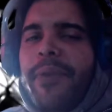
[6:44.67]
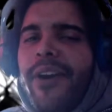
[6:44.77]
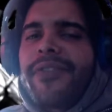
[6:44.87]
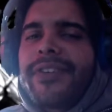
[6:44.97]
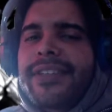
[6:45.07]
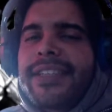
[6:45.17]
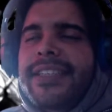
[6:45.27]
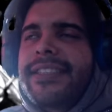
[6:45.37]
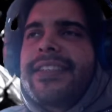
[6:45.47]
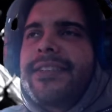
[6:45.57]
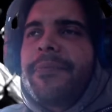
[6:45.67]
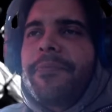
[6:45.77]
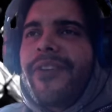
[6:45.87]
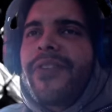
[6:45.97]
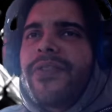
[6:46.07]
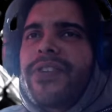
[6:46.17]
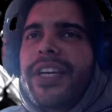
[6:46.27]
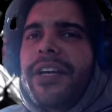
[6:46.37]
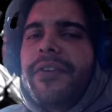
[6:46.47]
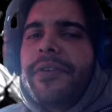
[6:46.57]
perfect. This is just a perfect
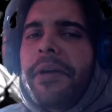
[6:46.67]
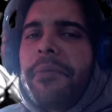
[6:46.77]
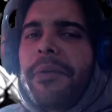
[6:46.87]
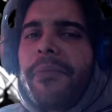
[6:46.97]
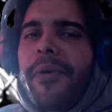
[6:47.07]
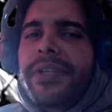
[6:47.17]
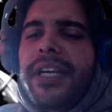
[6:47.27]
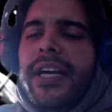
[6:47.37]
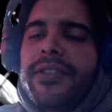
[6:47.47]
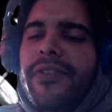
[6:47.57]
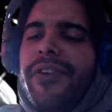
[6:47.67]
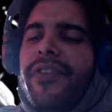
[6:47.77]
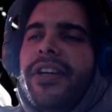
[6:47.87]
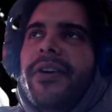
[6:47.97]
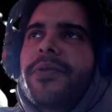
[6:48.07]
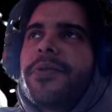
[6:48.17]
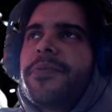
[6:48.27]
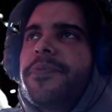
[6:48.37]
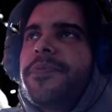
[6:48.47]
video, and Eminem always has great videos.